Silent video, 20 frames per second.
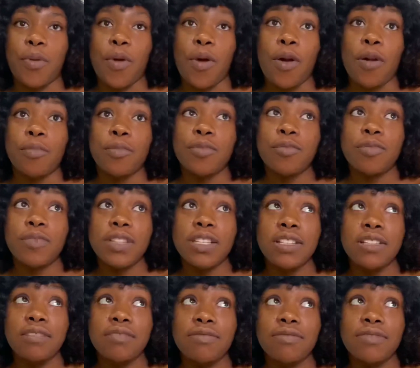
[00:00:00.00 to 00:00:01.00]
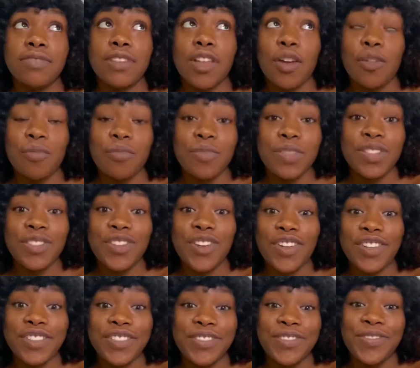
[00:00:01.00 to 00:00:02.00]
probably not be
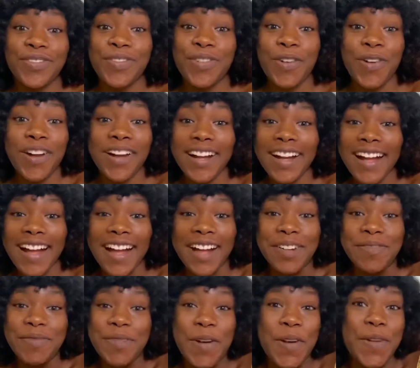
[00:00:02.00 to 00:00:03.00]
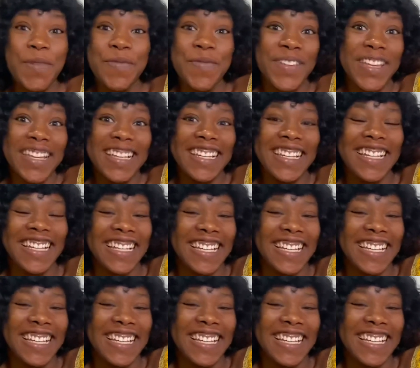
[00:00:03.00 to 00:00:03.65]
judged for. I'm hoping.